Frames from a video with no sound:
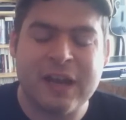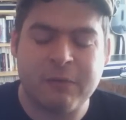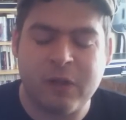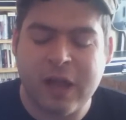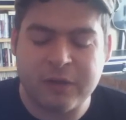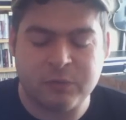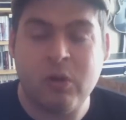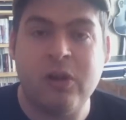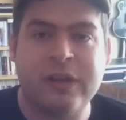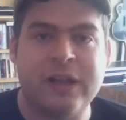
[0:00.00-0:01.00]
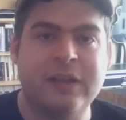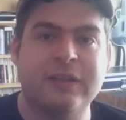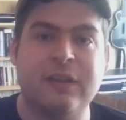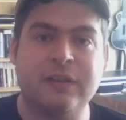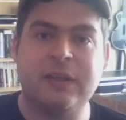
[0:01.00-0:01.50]
And then while I was walking,
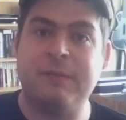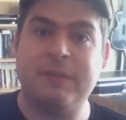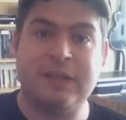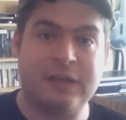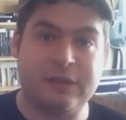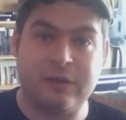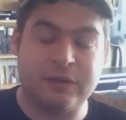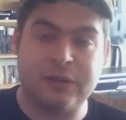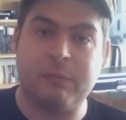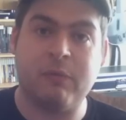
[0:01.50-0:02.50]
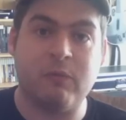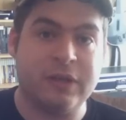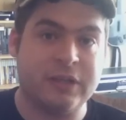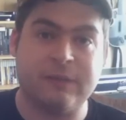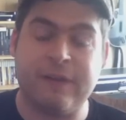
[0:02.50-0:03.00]
because I was too busy doing stuff on
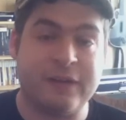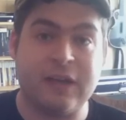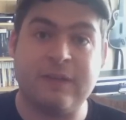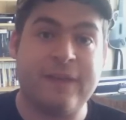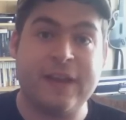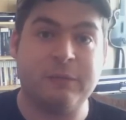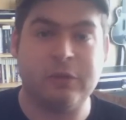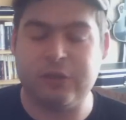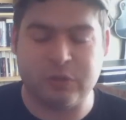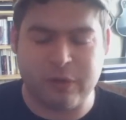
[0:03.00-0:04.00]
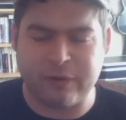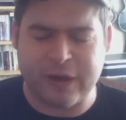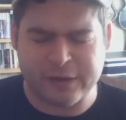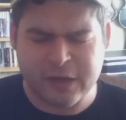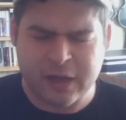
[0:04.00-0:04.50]
Windows Phone, you know, Facebook and
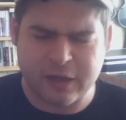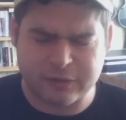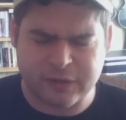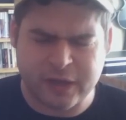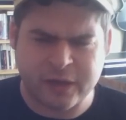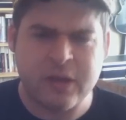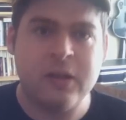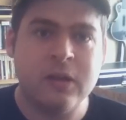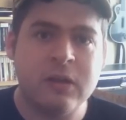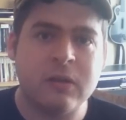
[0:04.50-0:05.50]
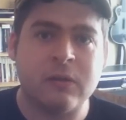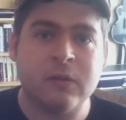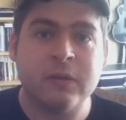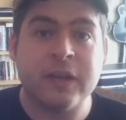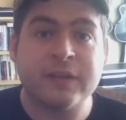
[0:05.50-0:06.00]
Twittering, I was like, oh,
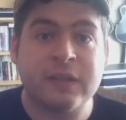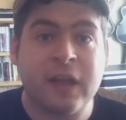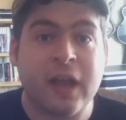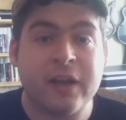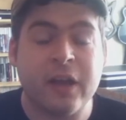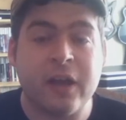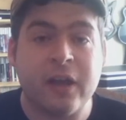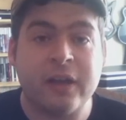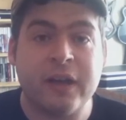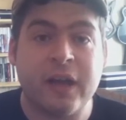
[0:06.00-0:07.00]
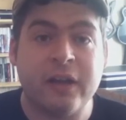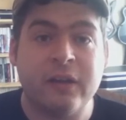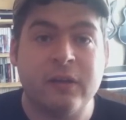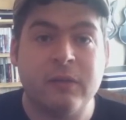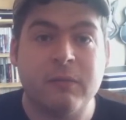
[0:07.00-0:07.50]
there's Hannah and that
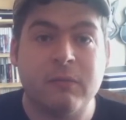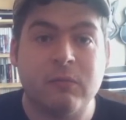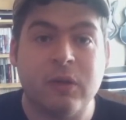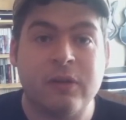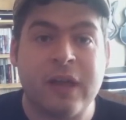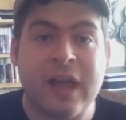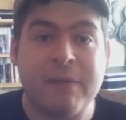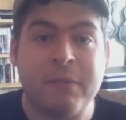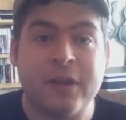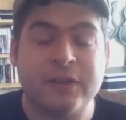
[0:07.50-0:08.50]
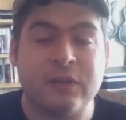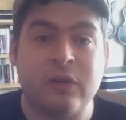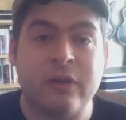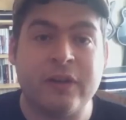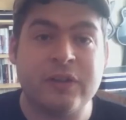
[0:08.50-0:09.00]
long-haired
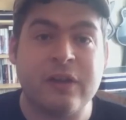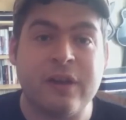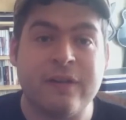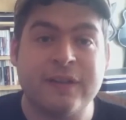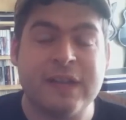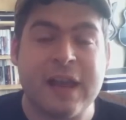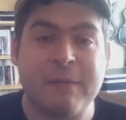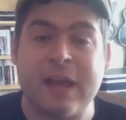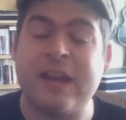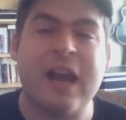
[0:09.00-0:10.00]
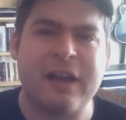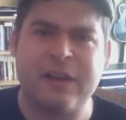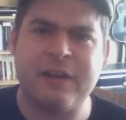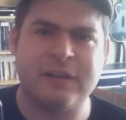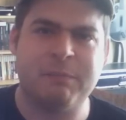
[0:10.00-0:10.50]
person who I don't know his name yet. Now I
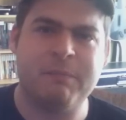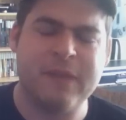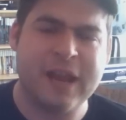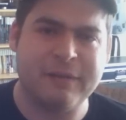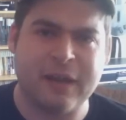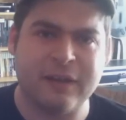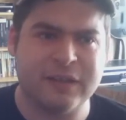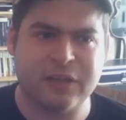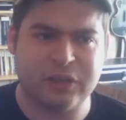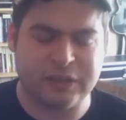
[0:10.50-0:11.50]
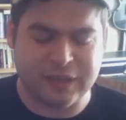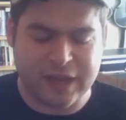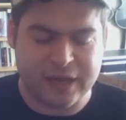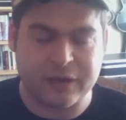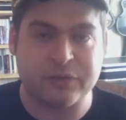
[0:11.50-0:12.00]
know his name now, it's actually
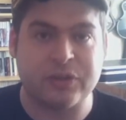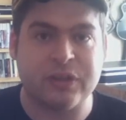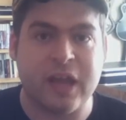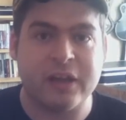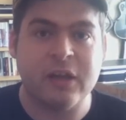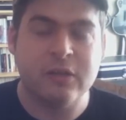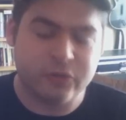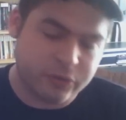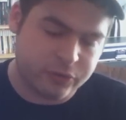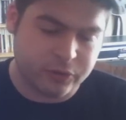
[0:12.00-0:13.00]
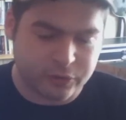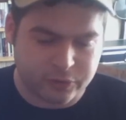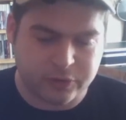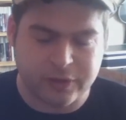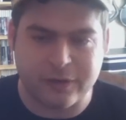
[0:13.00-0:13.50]
Lee. And I was just like, do do
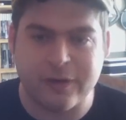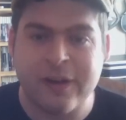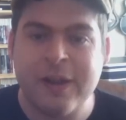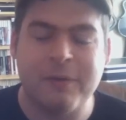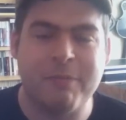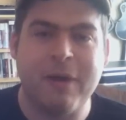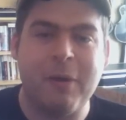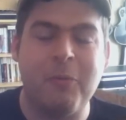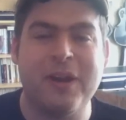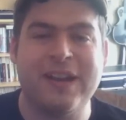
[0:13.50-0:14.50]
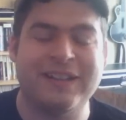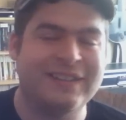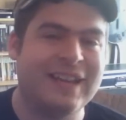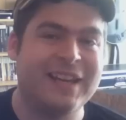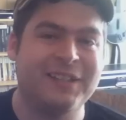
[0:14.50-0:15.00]
do do do with my winning
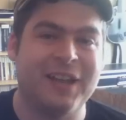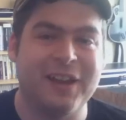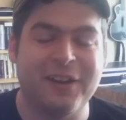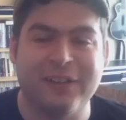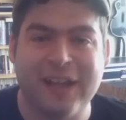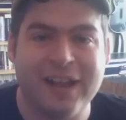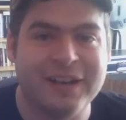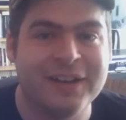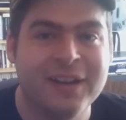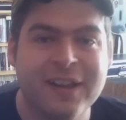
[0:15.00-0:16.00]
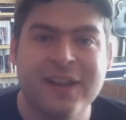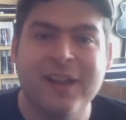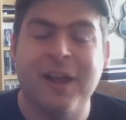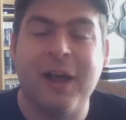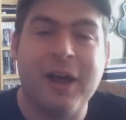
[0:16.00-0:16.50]
t-shirt and all that, and
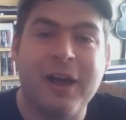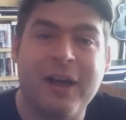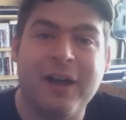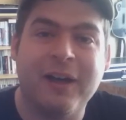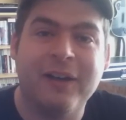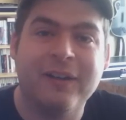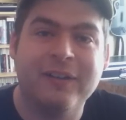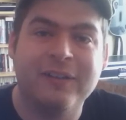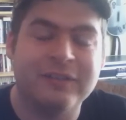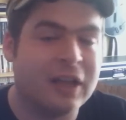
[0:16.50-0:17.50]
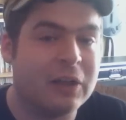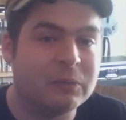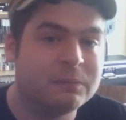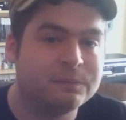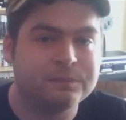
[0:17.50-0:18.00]
uh
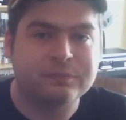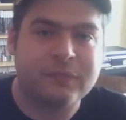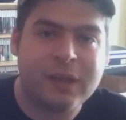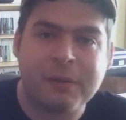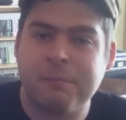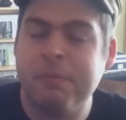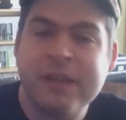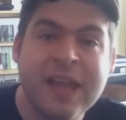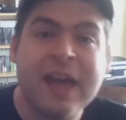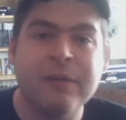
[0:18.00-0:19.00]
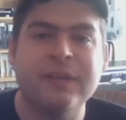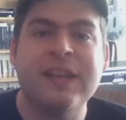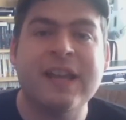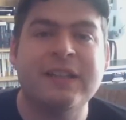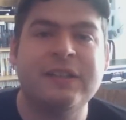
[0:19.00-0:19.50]
lol. But yeah, it
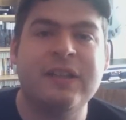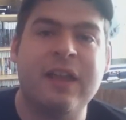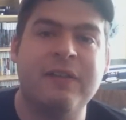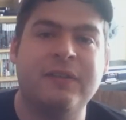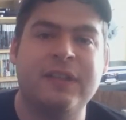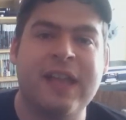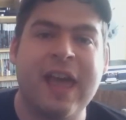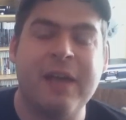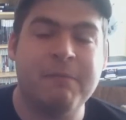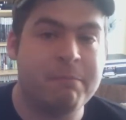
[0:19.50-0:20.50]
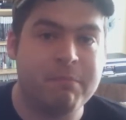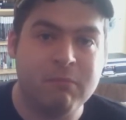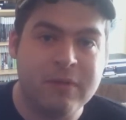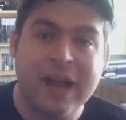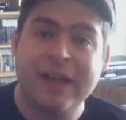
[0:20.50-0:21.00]
was nice though to get a
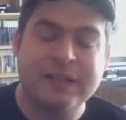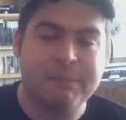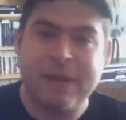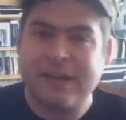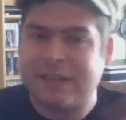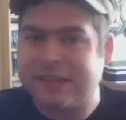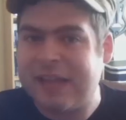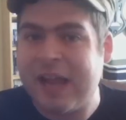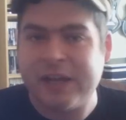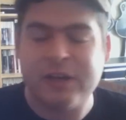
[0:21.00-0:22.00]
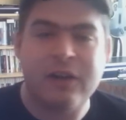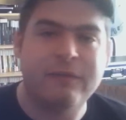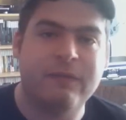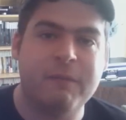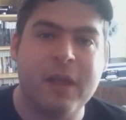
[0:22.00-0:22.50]
nice big sign
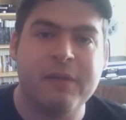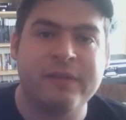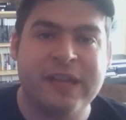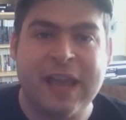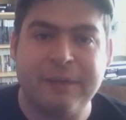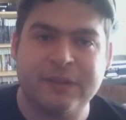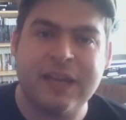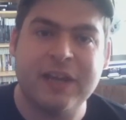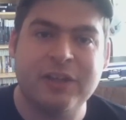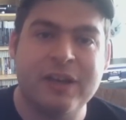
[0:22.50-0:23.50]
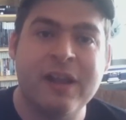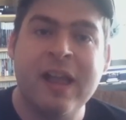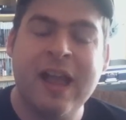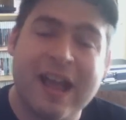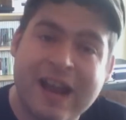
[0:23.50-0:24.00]
off from um, Game Station,
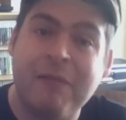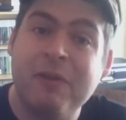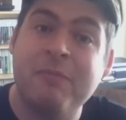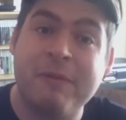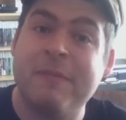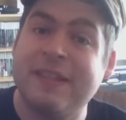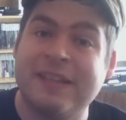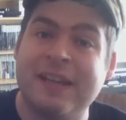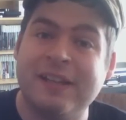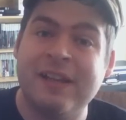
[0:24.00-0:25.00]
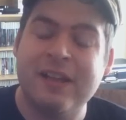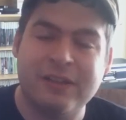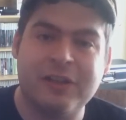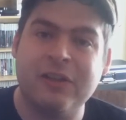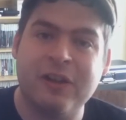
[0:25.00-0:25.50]
and I will be missing
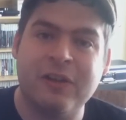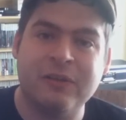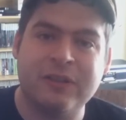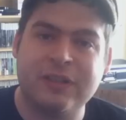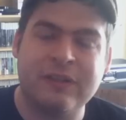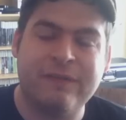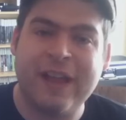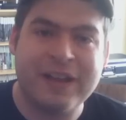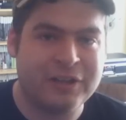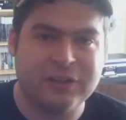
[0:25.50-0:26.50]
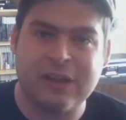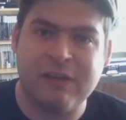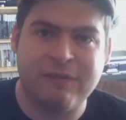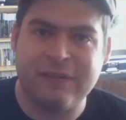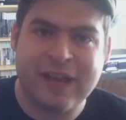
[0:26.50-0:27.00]
the good old stuff that I used to
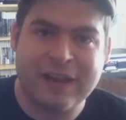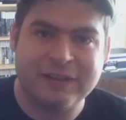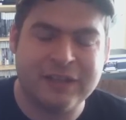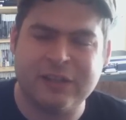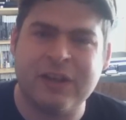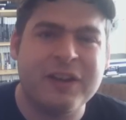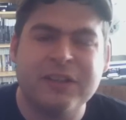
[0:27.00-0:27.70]
get from Game Station.